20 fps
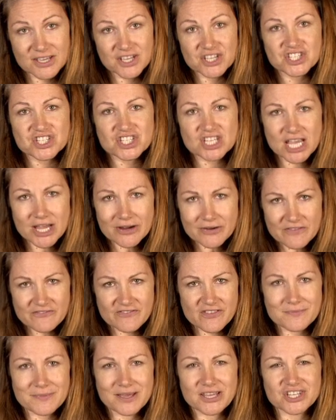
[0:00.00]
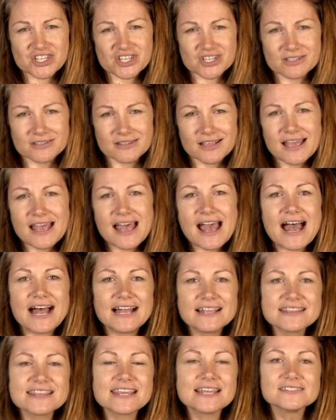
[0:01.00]
share information,
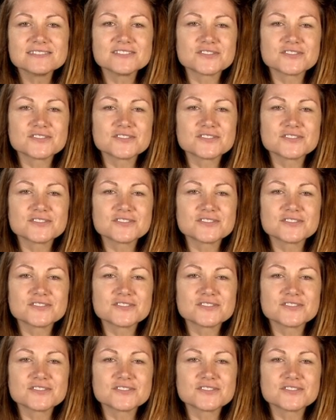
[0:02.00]
and tell